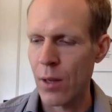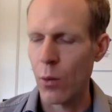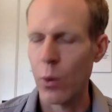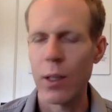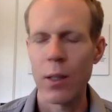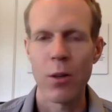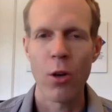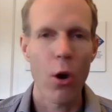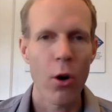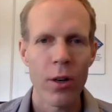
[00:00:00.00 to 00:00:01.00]
We
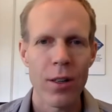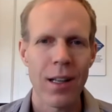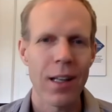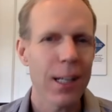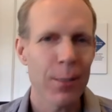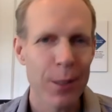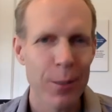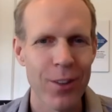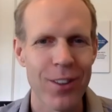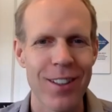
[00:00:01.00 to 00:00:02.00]
learned a little bit
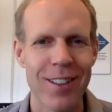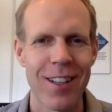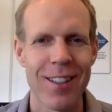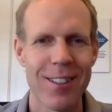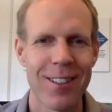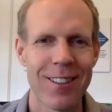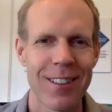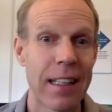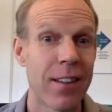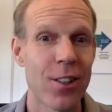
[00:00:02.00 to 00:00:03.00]
about the intestinal
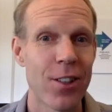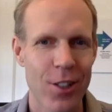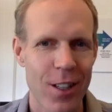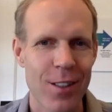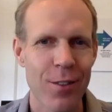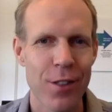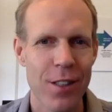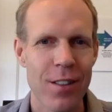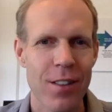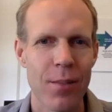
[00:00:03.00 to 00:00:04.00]
and the digestive
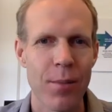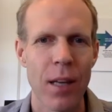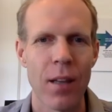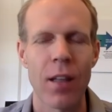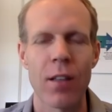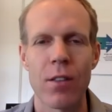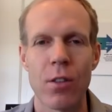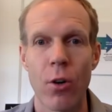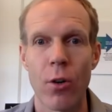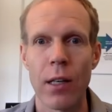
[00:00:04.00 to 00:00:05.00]
system, and that it's
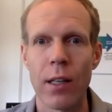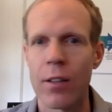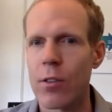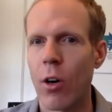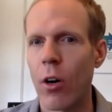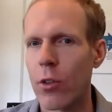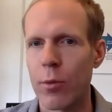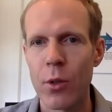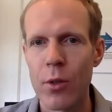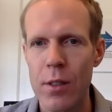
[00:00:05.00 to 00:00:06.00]
correlated to
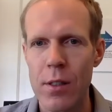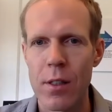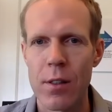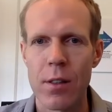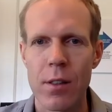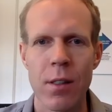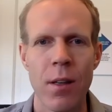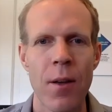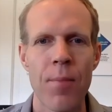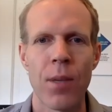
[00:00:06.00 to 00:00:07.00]
autoimmune diseases
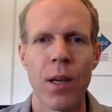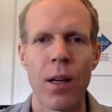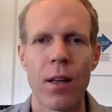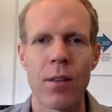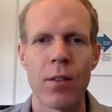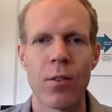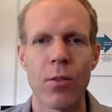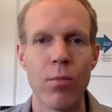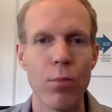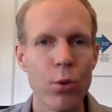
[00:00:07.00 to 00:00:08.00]
and to
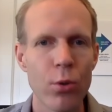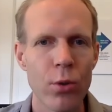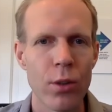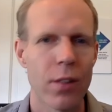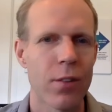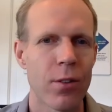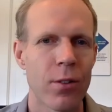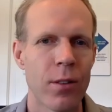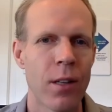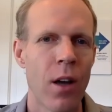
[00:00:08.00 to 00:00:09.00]
mood and
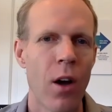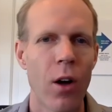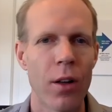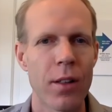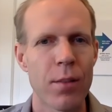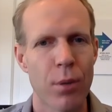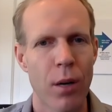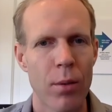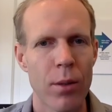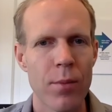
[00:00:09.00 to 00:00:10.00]
to all these
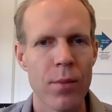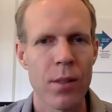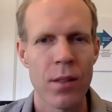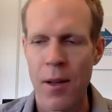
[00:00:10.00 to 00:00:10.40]
problems.